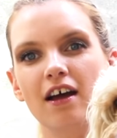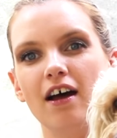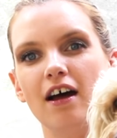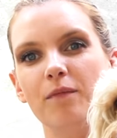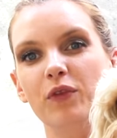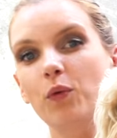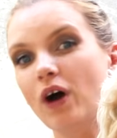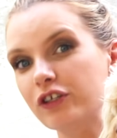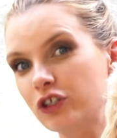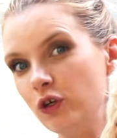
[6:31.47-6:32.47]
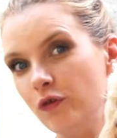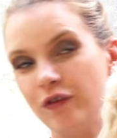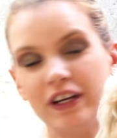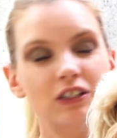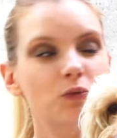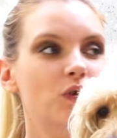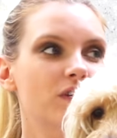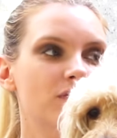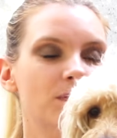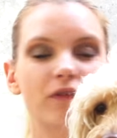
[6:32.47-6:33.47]
Um, there were two fish,
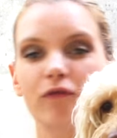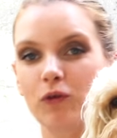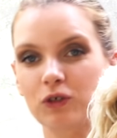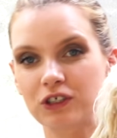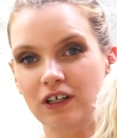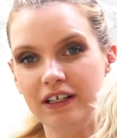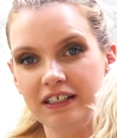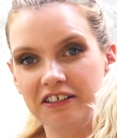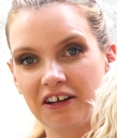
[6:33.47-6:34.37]
one of them unfortunately